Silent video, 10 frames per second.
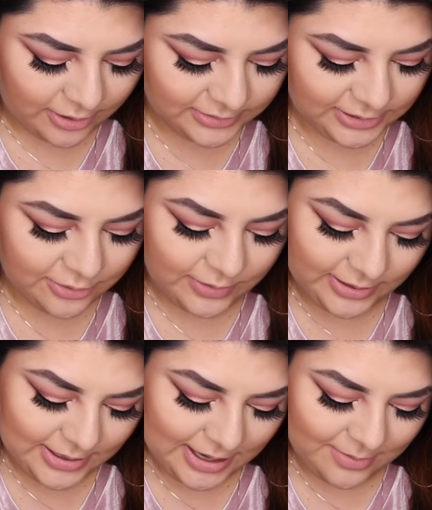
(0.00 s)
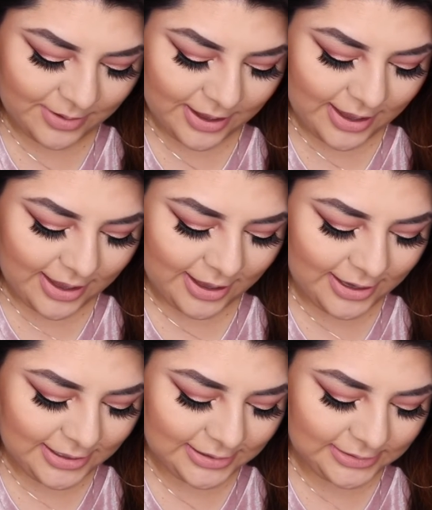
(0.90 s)
I was going to read the name,
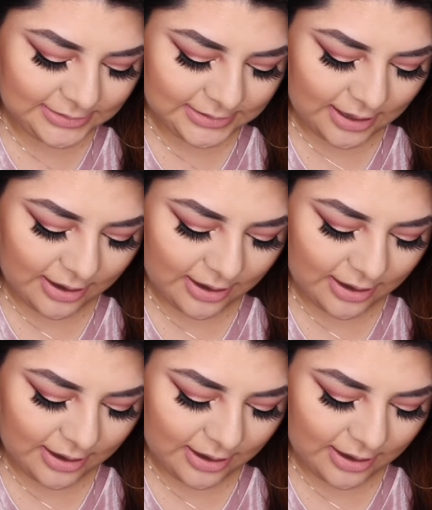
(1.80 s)
is